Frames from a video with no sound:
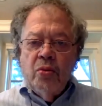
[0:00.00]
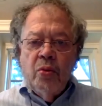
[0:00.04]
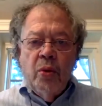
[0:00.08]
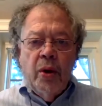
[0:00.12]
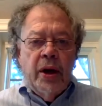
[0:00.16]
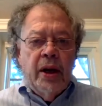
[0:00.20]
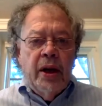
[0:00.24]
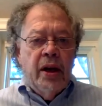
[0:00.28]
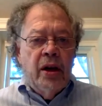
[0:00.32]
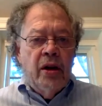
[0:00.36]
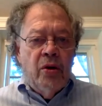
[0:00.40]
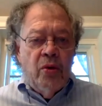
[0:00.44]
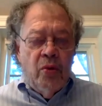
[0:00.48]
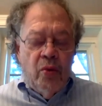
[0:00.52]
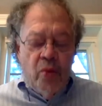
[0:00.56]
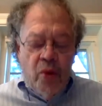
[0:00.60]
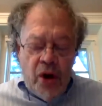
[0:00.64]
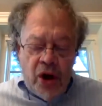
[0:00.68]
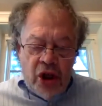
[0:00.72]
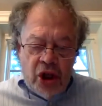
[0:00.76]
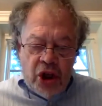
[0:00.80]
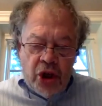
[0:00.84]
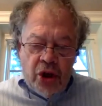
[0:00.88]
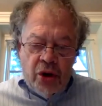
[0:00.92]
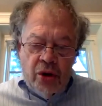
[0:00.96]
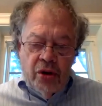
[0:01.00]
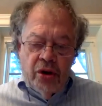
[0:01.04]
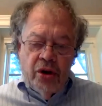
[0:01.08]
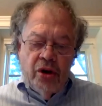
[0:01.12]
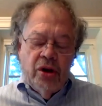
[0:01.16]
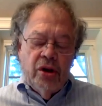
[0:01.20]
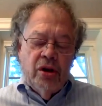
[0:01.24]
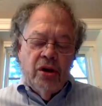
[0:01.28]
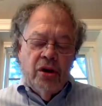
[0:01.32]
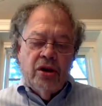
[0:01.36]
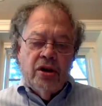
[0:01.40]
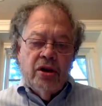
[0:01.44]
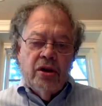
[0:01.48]
we get a
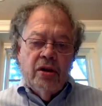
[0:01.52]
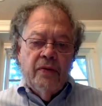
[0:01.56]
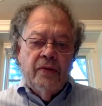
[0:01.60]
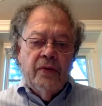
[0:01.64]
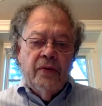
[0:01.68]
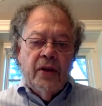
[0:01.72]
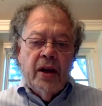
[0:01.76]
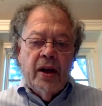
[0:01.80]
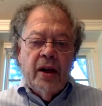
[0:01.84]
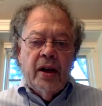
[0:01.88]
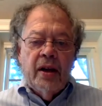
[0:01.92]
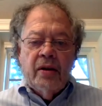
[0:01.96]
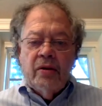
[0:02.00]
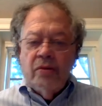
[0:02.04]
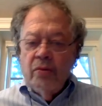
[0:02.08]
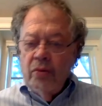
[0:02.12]
resurgence of that,